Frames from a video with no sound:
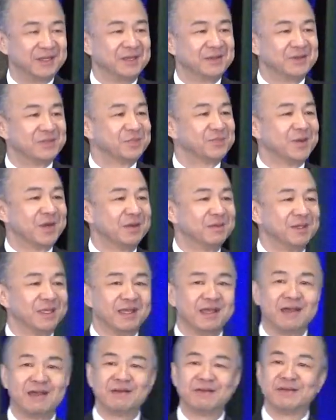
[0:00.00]
there's
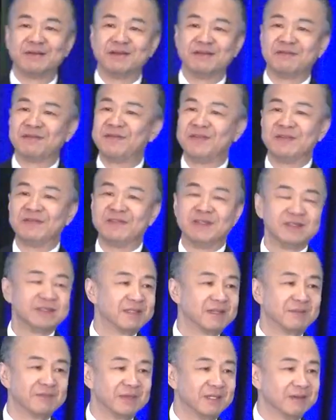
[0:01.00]
probably 150
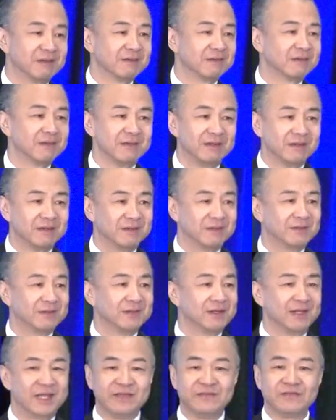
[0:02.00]
something, you know,
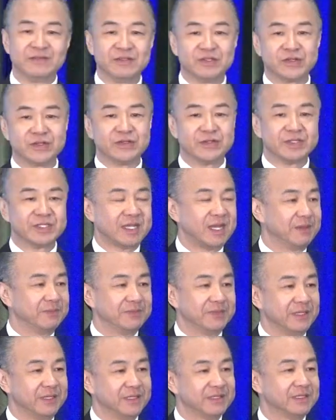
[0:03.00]
life insurance
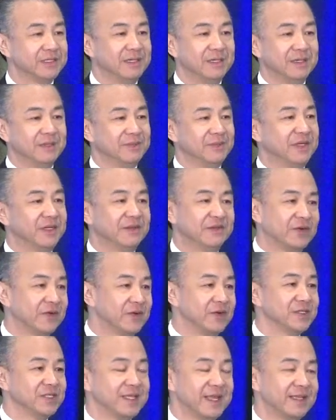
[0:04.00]
companies. But of
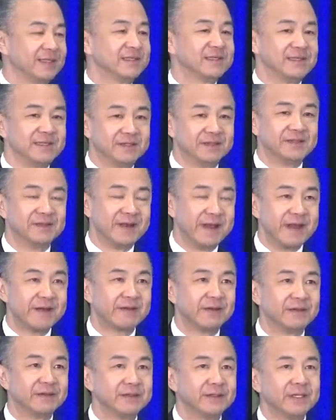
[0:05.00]
course that's still
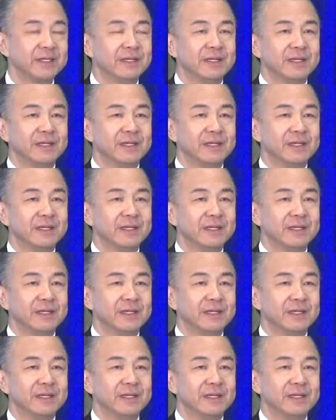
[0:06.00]
narrowed.